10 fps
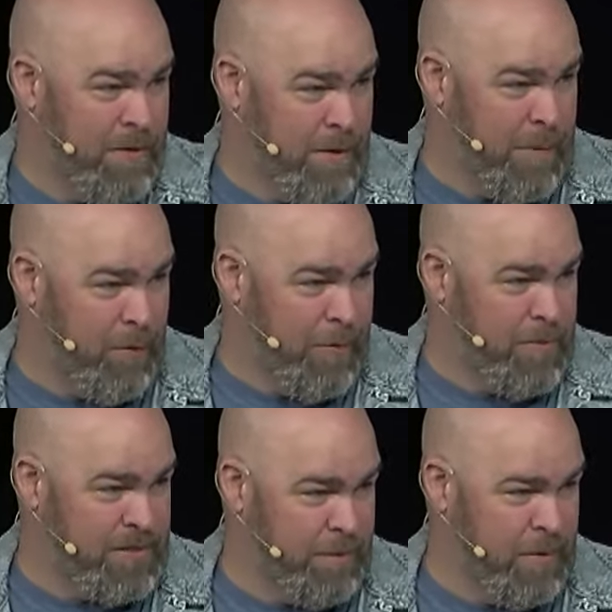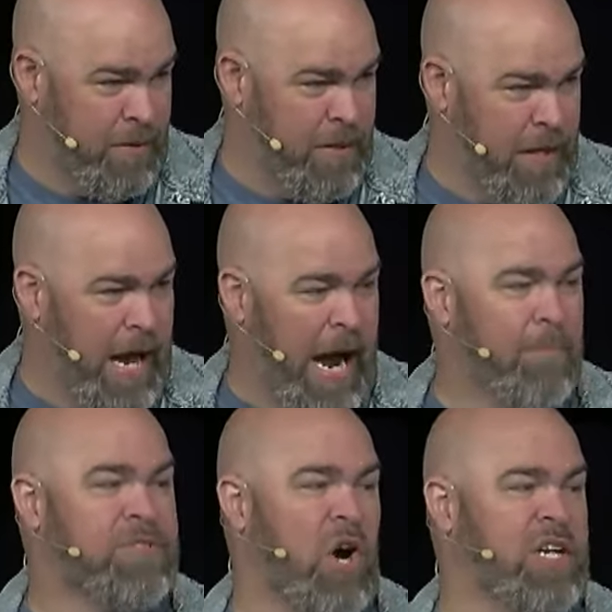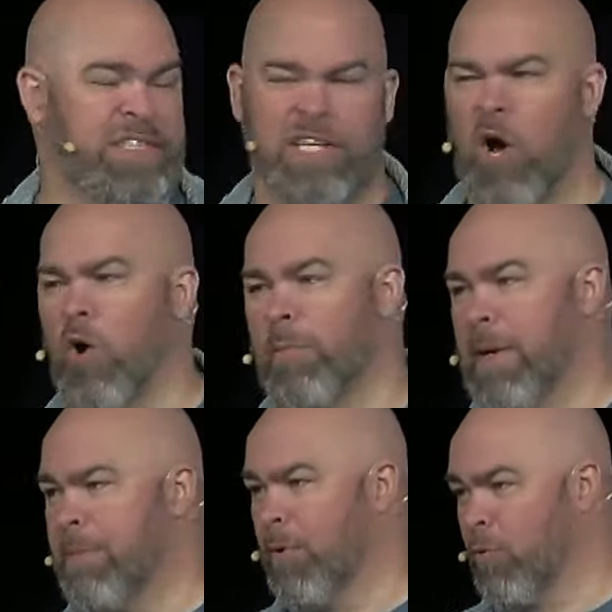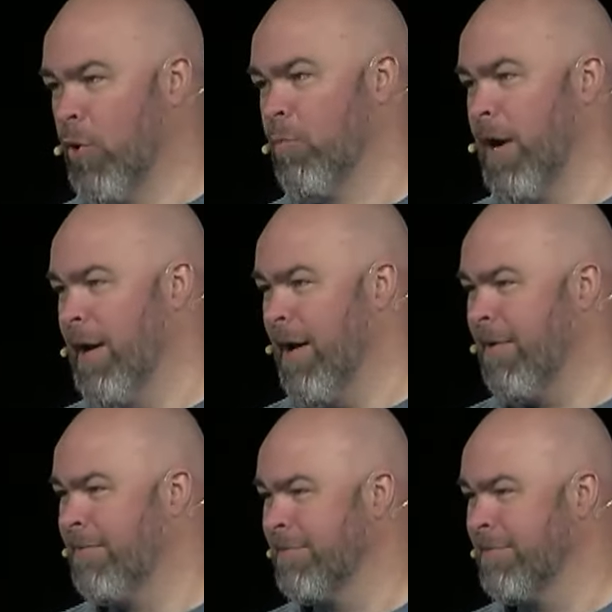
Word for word: Everybody remember Simba? I'm talking to the older people in the room right now.